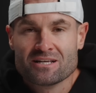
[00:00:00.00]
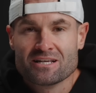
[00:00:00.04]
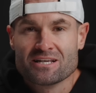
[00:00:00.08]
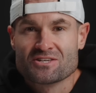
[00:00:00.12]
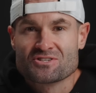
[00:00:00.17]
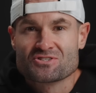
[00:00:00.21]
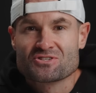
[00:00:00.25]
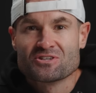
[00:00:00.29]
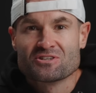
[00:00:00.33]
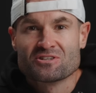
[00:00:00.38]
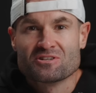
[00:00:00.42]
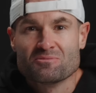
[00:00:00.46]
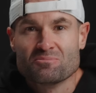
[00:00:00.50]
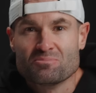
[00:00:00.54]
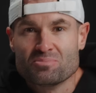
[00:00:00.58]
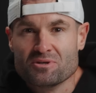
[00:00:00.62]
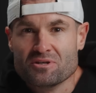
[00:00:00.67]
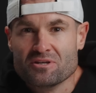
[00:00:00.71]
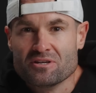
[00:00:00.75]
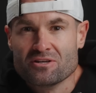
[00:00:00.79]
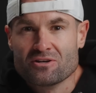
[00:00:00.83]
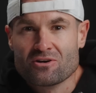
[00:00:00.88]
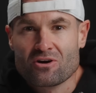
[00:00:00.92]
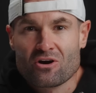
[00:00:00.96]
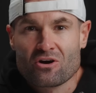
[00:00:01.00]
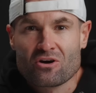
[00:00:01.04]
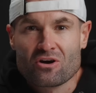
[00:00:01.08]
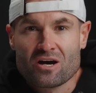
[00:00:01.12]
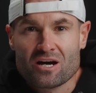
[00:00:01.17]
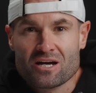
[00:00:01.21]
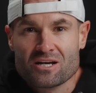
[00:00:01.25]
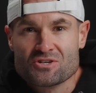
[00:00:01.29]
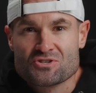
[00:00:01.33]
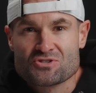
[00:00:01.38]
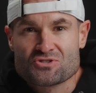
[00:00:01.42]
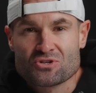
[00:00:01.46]
is going to be our
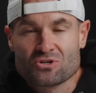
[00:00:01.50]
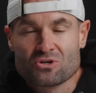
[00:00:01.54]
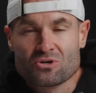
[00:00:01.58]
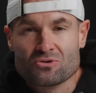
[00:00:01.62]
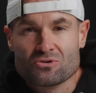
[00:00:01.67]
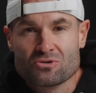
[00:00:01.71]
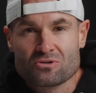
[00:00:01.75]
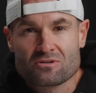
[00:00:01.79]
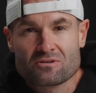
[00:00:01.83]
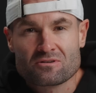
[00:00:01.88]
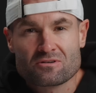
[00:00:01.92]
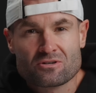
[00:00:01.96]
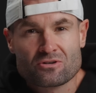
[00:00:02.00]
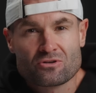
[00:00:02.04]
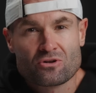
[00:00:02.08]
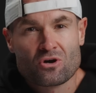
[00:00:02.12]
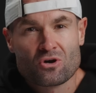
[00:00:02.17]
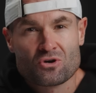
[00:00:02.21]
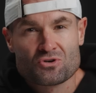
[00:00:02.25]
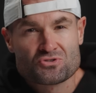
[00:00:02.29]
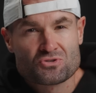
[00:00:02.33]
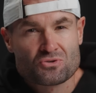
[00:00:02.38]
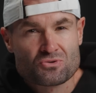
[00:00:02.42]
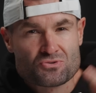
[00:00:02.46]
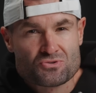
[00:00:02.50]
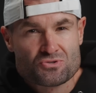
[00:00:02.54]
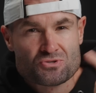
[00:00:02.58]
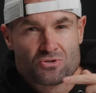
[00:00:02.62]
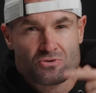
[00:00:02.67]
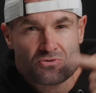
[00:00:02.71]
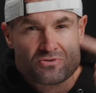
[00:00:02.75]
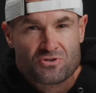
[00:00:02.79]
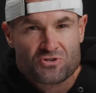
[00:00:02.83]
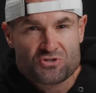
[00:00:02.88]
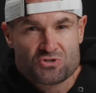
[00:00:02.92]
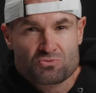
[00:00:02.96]
ISO. You could also
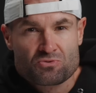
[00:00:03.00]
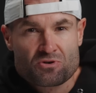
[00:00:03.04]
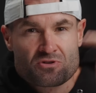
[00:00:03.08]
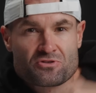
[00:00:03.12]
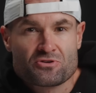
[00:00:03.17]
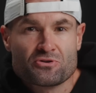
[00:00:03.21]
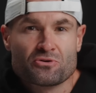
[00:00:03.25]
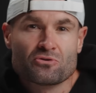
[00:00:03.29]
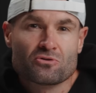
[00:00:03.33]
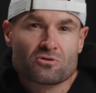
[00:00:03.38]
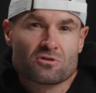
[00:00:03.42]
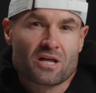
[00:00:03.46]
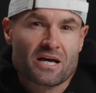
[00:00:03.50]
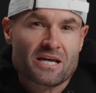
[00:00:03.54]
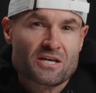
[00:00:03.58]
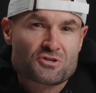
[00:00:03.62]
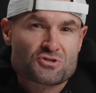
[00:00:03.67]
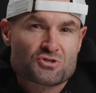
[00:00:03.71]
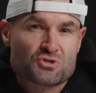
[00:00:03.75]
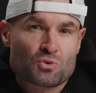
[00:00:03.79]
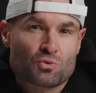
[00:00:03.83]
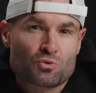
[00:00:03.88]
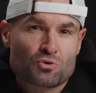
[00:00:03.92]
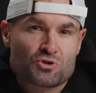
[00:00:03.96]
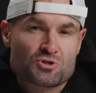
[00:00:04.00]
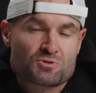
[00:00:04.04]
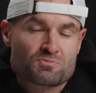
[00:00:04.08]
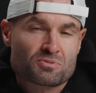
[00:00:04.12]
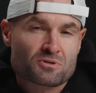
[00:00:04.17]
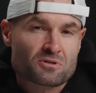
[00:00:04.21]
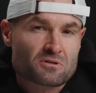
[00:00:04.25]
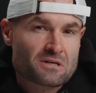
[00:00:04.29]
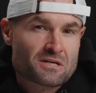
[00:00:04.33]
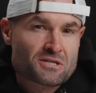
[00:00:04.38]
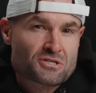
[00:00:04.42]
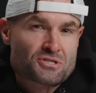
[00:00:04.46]
do this with your light source,
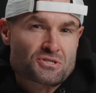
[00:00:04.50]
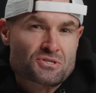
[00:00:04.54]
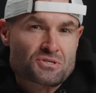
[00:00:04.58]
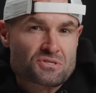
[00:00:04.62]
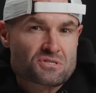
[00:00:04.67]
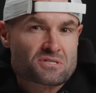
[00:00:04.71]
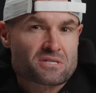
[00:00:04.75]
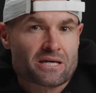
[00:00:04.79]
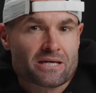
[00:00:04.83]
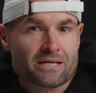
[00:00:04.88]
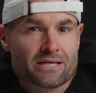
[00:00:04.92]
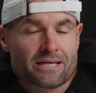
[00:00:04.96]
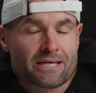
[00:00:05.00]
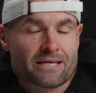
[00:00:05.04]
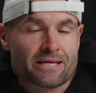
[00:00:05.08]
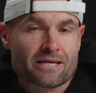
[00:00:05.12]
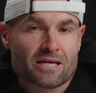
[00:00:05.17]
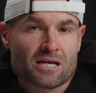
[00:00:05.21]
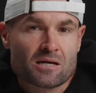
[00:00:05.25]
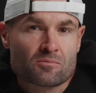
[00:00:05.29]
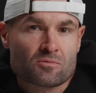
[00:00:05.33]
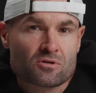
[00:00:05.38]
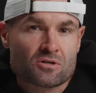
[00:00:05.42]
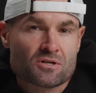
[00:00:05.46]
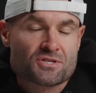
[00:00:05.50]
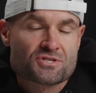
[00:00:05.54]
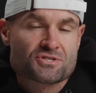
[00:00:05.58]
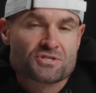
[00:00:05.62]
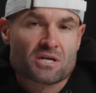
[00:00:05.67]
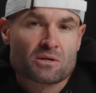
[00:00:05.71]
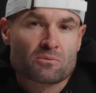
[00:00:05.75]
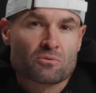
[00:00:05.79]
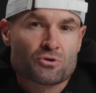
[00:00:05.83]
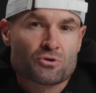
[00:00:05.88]
but let's just stay in camera and say